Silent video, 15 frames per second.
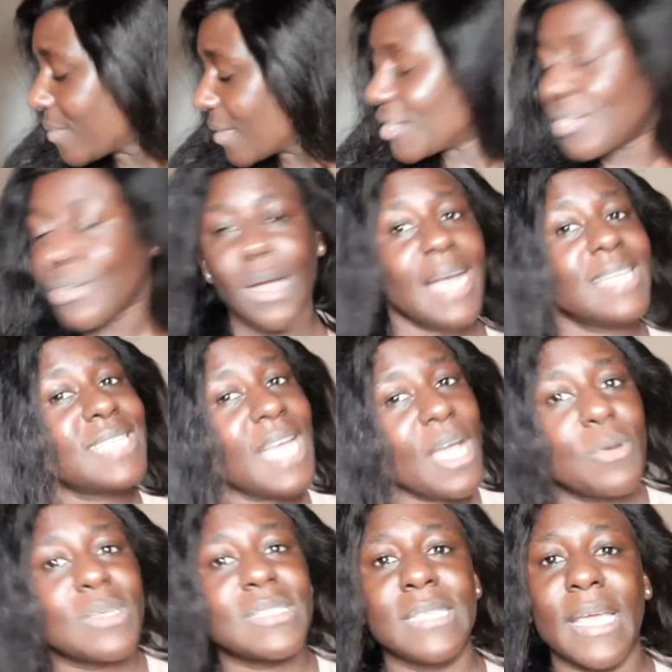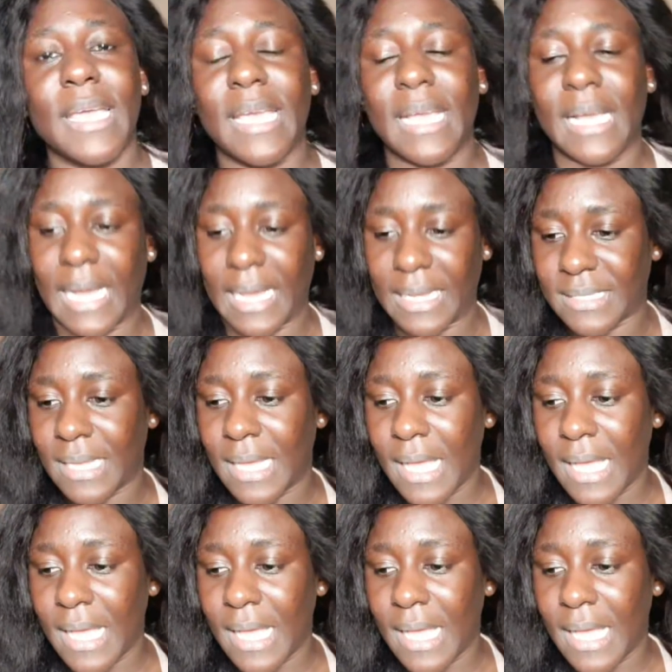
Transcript: So as I was saying, guys,